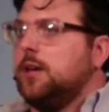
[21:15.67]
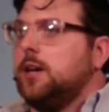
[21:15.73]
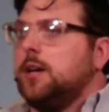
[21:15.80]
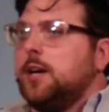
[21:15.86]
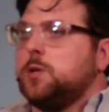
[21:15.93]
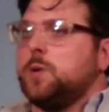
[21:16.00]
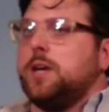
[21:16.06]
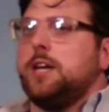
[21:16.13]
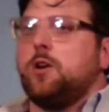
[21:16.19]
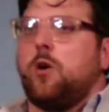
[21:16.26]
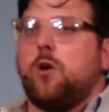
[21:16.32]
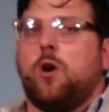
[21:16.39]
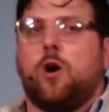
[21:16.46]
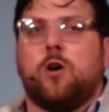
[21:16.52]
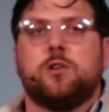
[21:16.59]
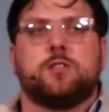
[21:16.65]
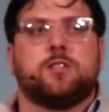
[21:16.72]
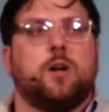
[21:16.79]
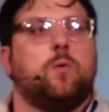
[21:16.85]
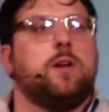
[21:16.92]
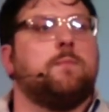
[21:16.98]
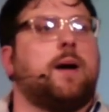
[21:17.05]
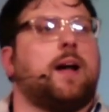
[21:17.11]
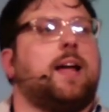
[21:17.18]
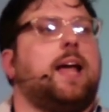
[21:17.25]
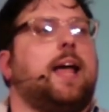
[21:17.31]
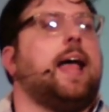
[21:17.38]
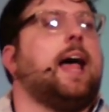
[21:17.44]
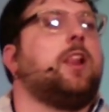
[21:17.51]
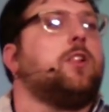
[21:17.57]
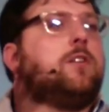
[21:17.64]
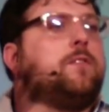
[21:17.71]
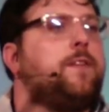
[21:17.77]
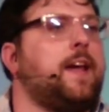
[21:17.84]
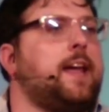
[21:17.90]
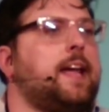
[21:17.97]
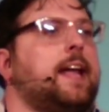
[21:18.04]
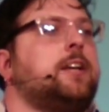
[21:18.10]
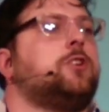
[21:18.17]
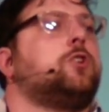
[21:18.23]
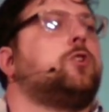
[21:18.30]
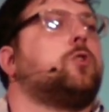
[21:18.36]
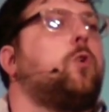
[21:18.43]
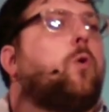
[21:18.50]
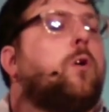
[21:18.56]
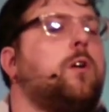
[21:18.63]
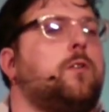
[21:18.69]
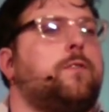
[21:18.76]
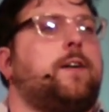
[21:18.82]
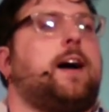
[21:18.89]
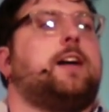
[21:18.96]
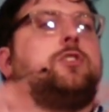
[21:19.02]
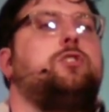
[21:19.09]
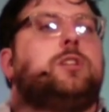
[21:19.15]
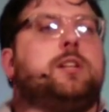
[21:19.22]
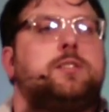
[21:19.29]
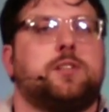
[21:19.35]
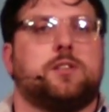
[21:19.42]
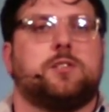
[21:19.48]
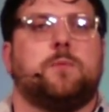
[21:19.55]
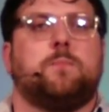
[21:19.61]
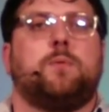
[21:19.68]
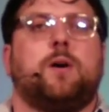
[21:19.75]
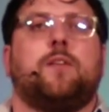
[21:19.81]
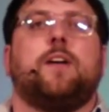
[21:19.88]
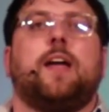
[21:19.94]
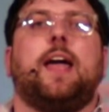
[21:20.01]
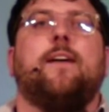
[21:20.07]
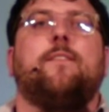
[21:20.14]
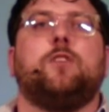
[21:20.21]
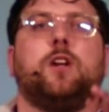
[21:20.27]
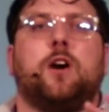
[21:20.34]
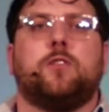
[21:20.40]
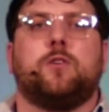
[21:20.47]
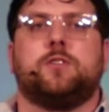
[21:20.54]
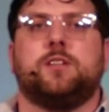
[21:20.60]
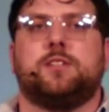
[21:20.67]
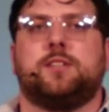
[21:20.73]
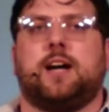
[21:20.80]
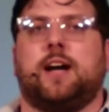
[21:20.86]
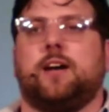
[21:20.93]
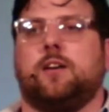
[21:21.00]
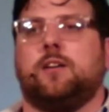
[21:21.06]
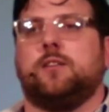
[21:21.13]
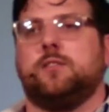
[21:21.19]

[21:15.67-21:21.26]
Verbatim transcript: That's what in our hearts that we might elevate and glorify Jesus above every other desire.